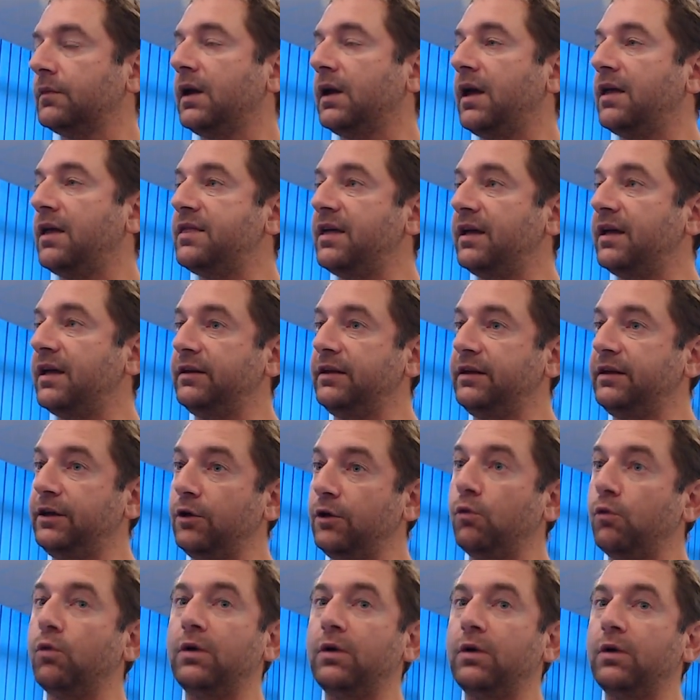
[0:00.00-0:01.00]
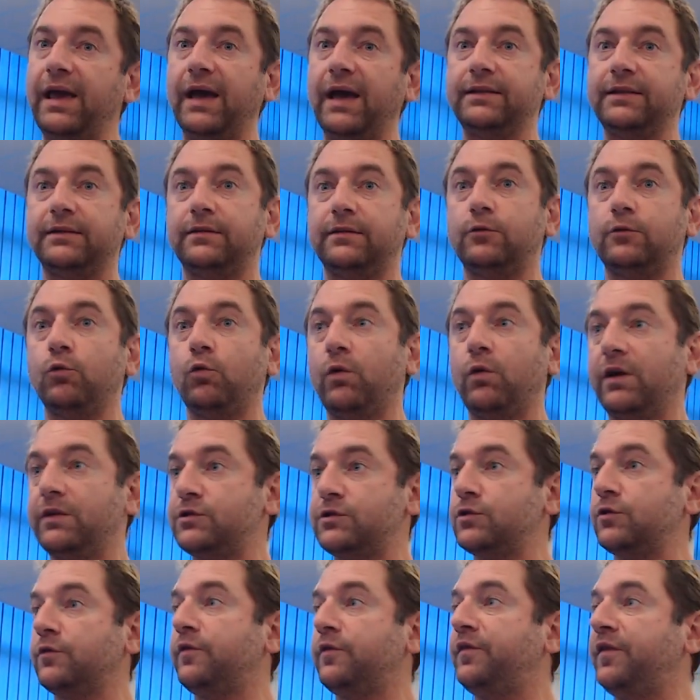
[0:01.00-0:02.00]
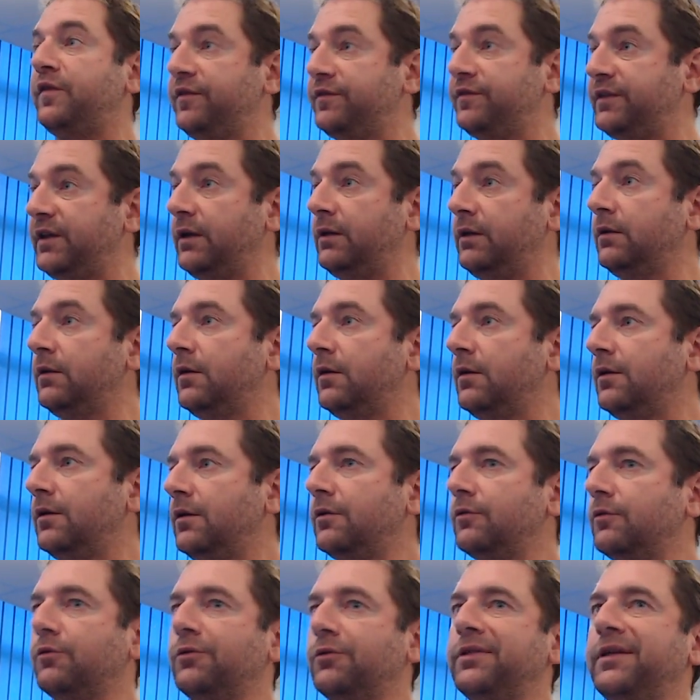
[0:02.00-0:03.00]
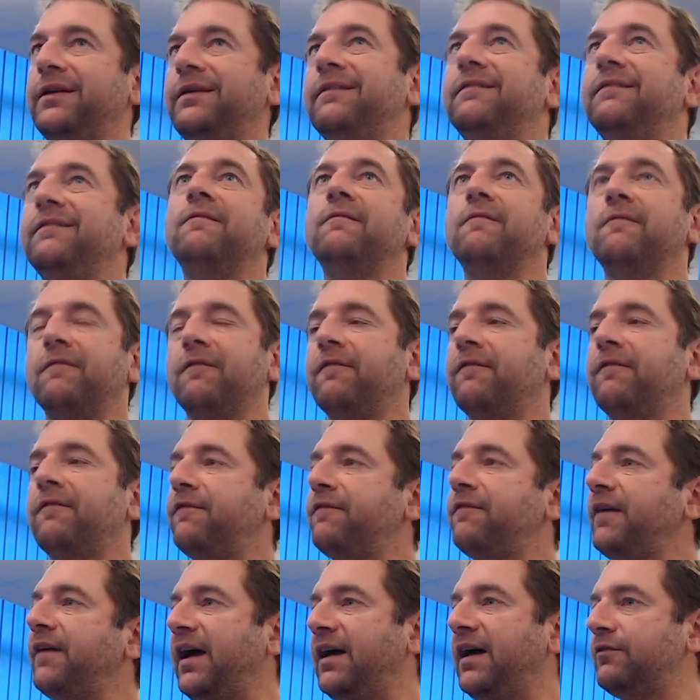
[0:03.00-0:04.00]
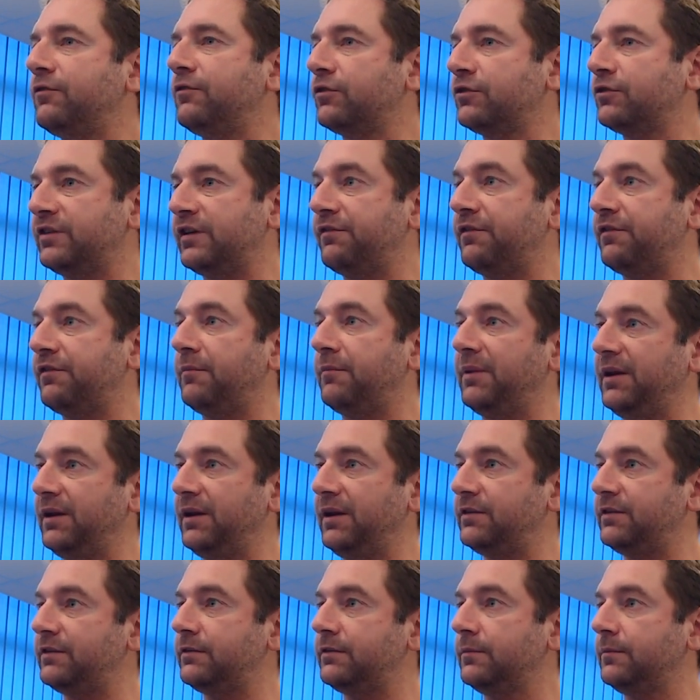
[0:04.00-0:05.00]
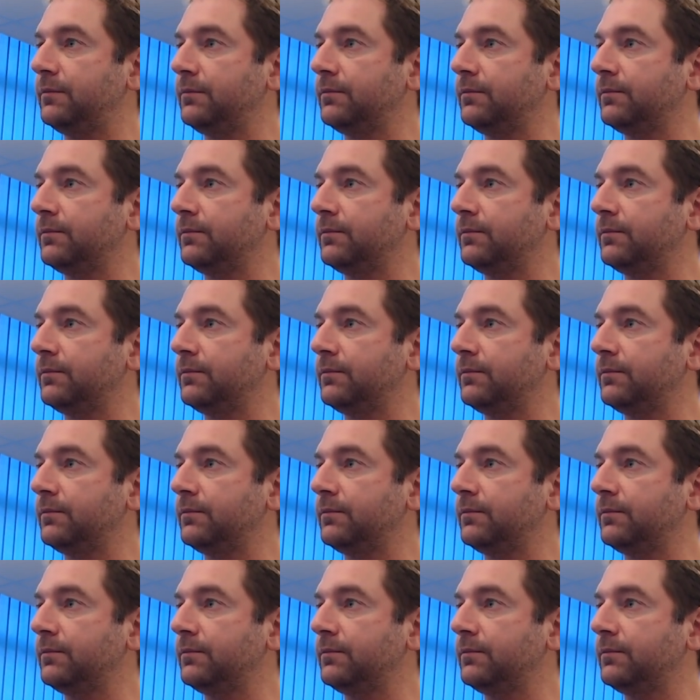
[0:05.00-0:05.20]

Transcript: and then you will get to question 50 within 5 or 7 minutes.